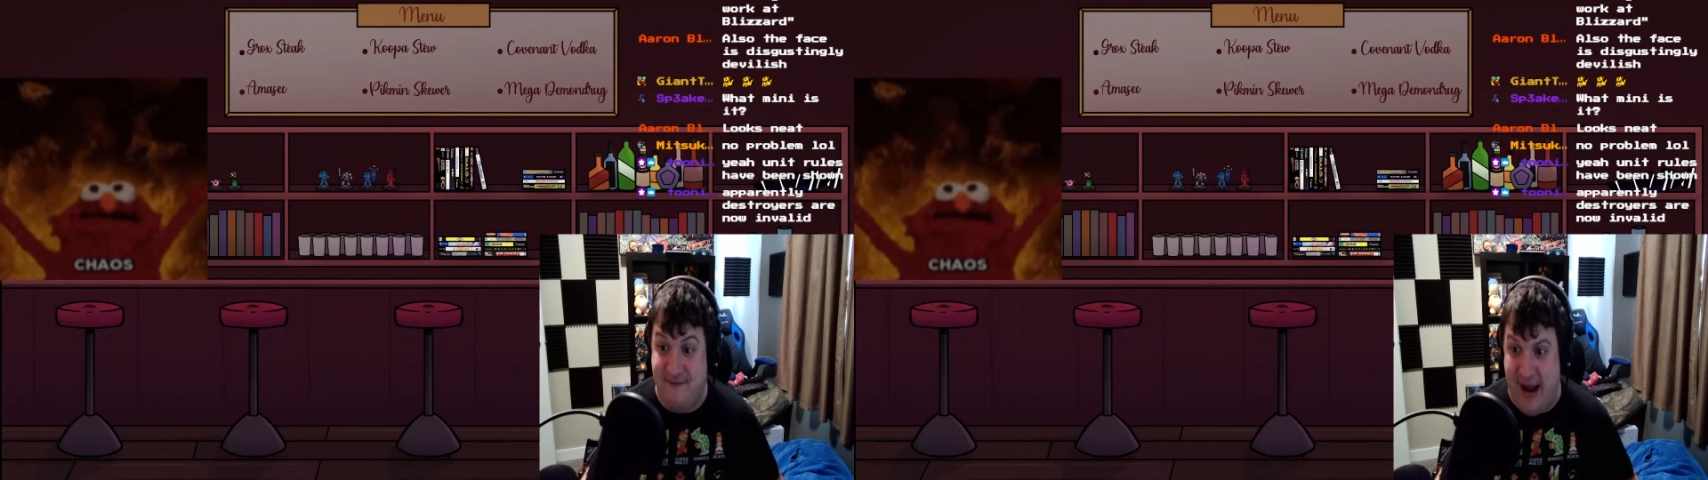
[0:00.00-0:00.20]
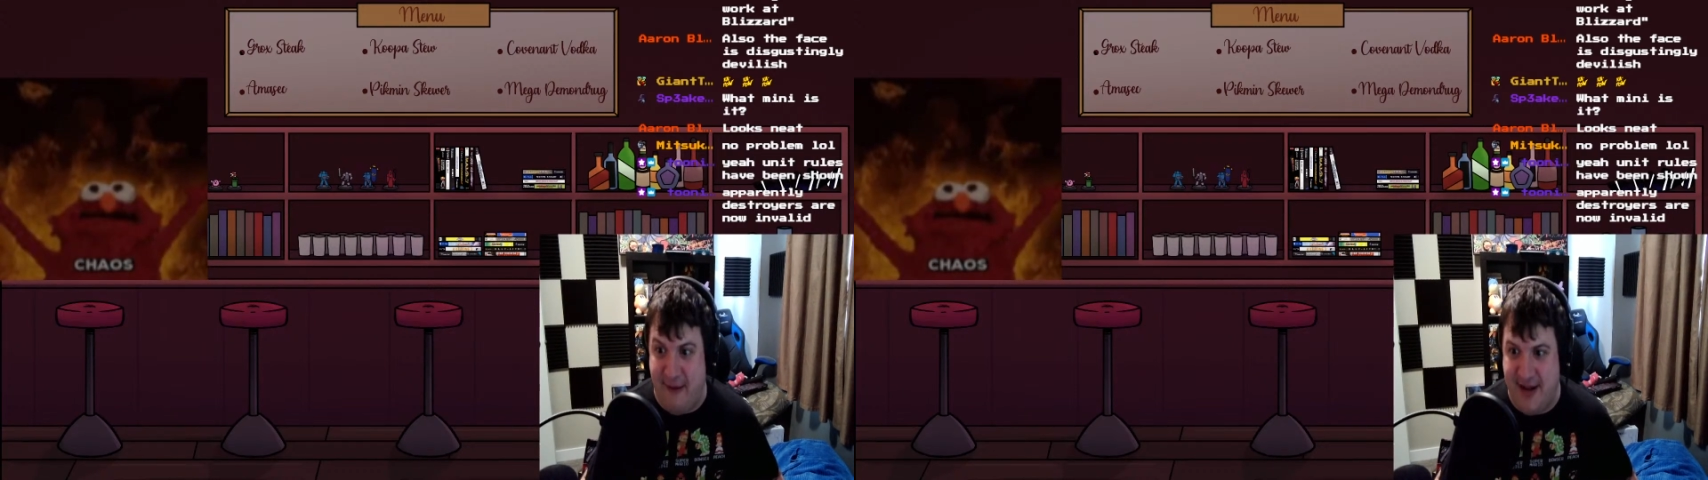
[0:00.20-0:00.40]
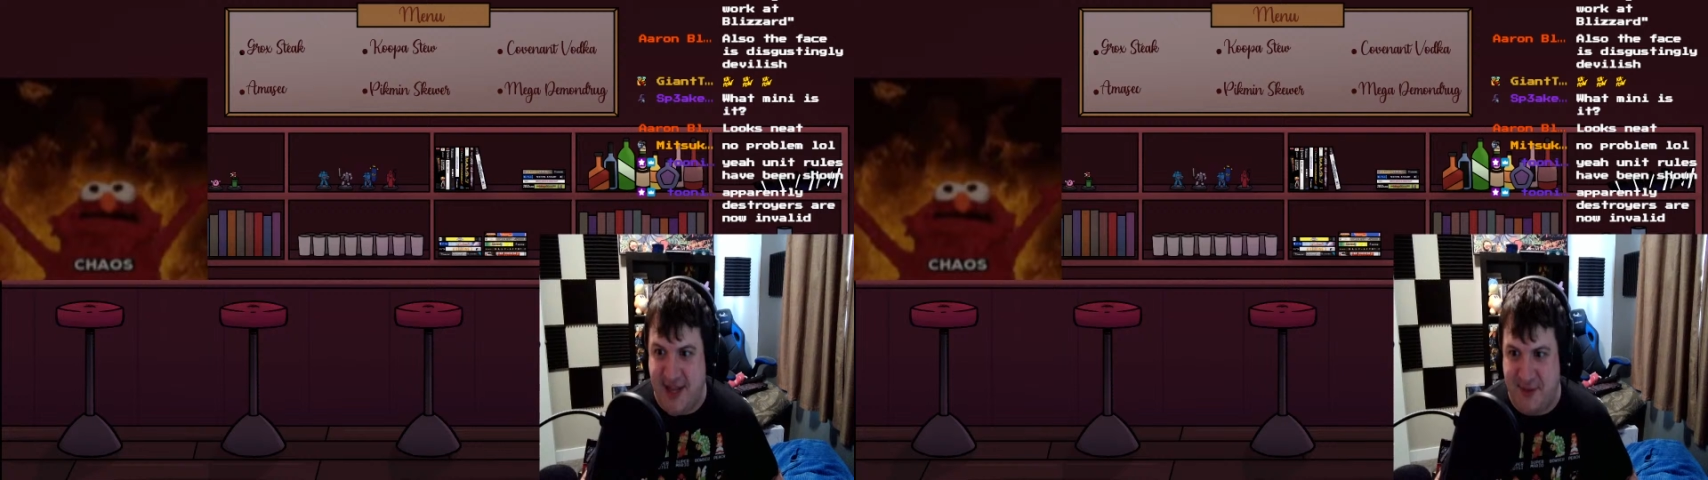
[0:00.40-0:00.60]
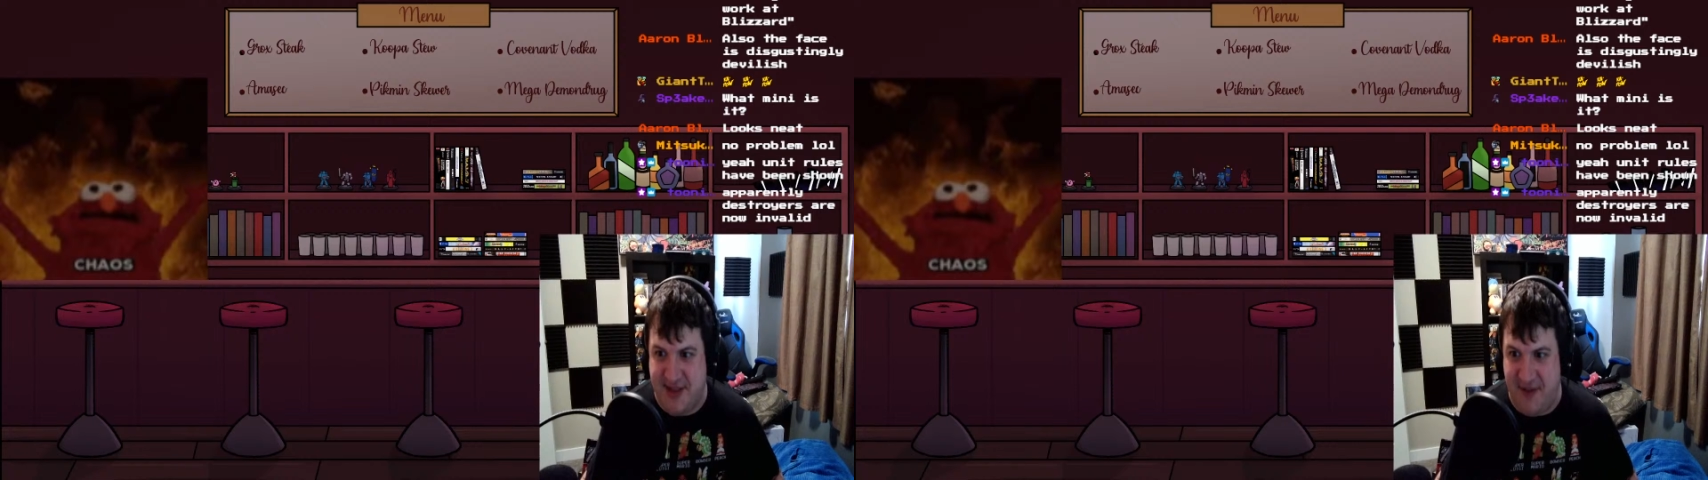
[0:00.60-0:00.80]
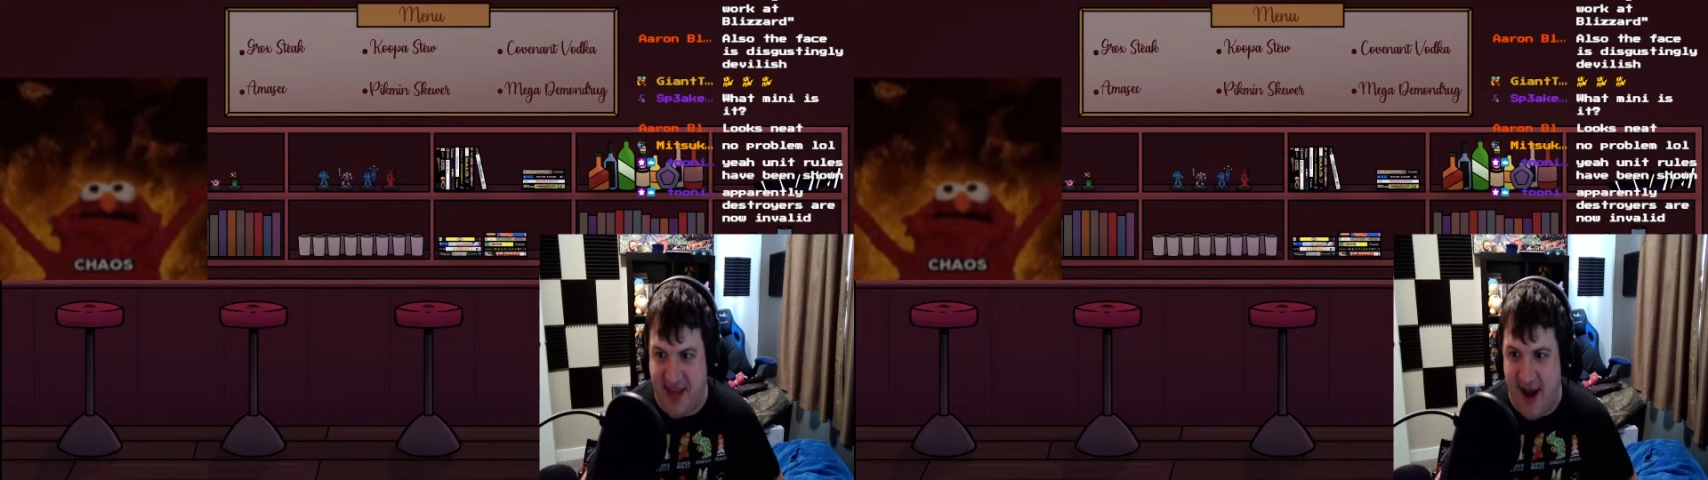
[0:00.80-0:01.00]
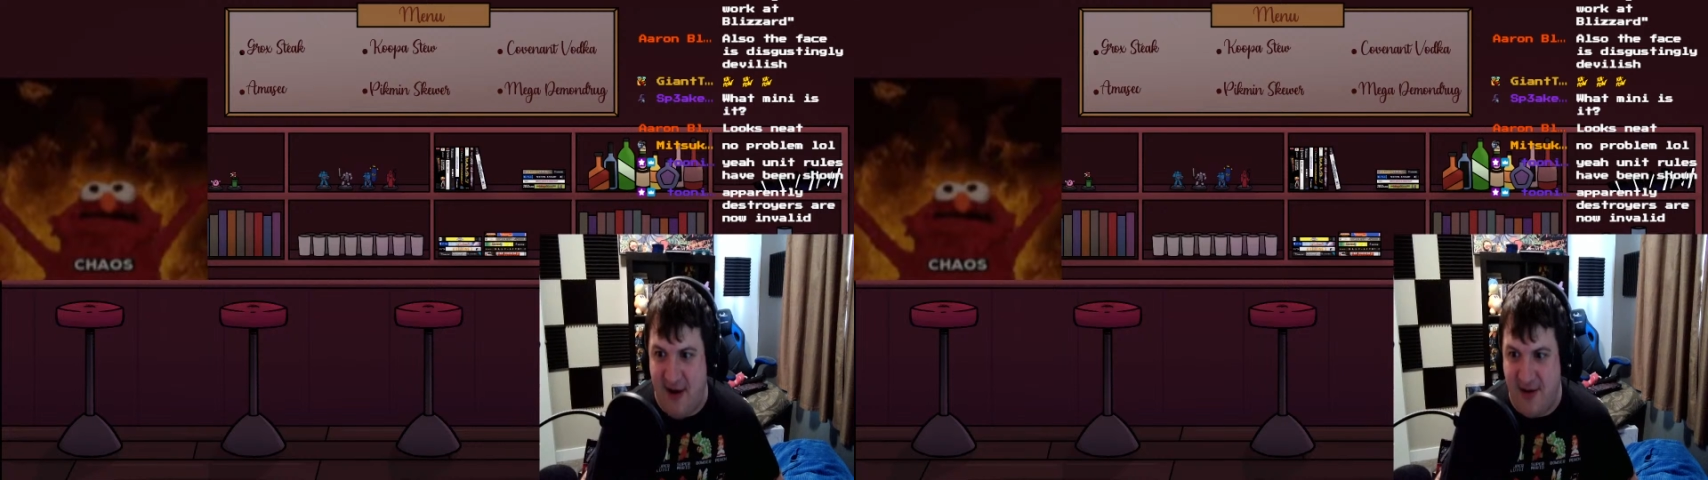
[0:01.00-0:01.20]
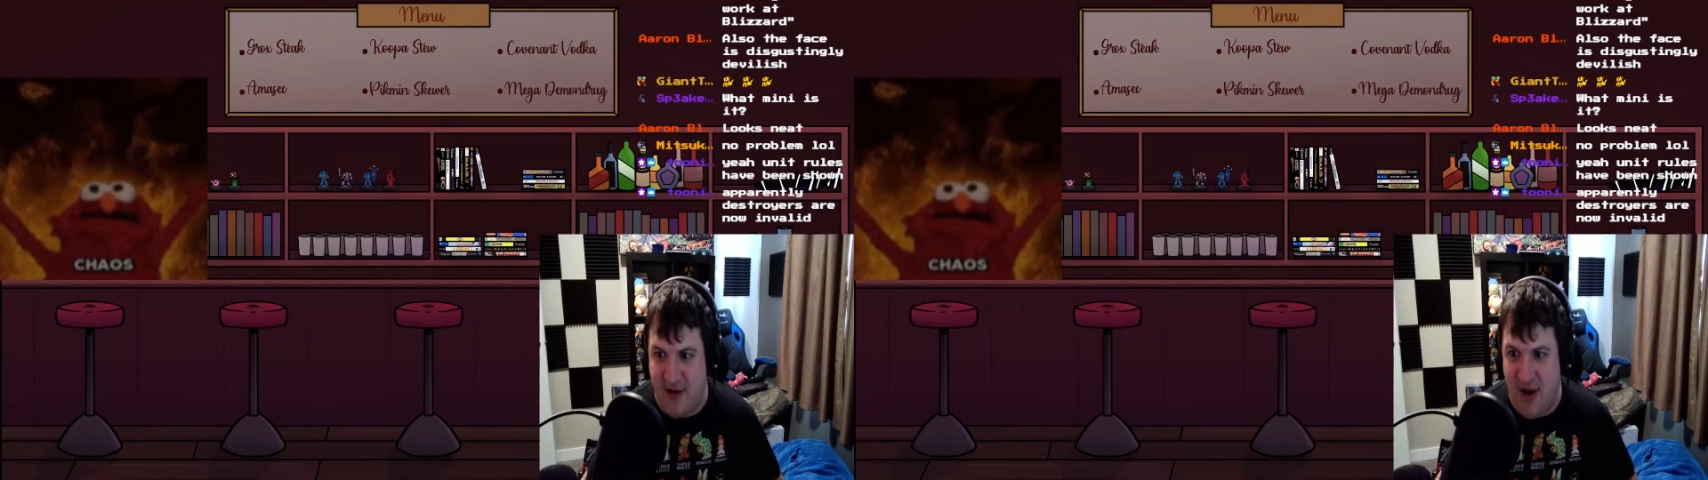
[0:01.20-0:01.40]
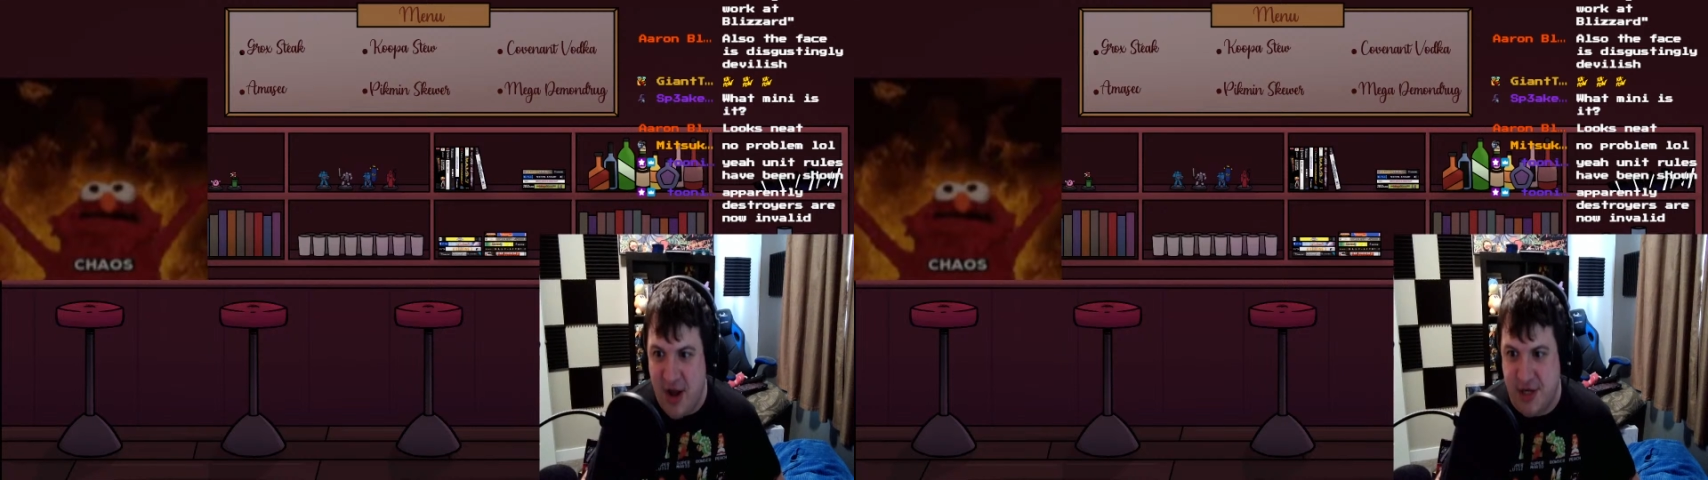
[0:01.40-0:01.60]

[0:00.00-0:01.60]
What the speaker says: very specific character